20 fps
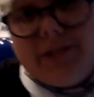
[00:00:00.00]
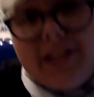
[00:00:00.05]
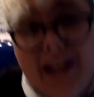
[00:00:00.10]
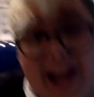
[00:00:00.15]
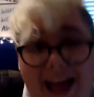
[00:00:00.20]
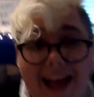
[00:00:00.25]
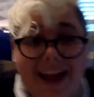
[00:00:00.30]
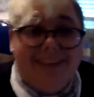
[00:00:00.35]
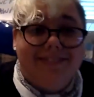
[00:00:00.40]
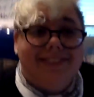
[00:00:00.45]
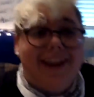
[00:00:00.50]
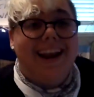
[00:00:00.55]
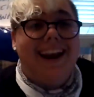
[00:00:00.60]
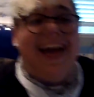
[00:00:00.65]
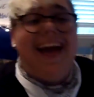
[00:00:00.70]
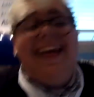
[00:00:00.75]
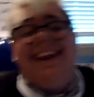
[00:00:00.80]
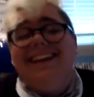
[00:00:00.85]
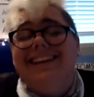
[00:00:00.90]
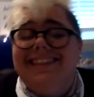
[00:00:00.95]
and I have not
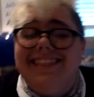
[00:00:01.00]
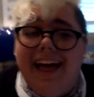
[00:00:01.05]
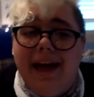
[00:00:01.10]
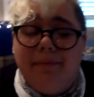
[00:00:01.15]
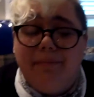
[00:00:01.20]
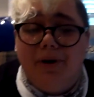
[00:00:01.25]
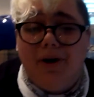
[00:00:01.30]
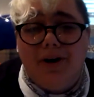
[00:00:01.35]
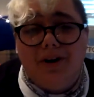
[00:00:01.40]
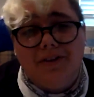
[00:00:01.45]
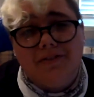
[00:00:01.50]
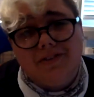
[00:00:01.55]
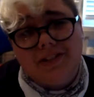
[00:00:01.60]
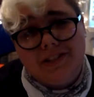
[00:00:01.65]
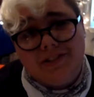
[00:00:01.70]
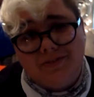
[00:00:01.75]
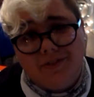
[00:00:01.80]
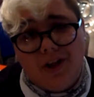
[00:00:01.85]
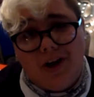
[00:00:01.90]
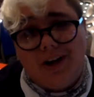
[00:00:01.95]
edited that part of
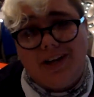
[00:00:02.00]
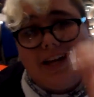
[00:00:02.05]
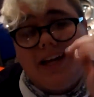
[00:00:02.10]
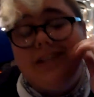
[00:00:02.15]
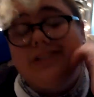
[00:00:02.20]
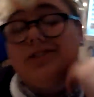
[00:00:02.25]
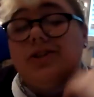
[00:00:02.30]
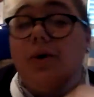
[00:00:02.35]
this vlog yet.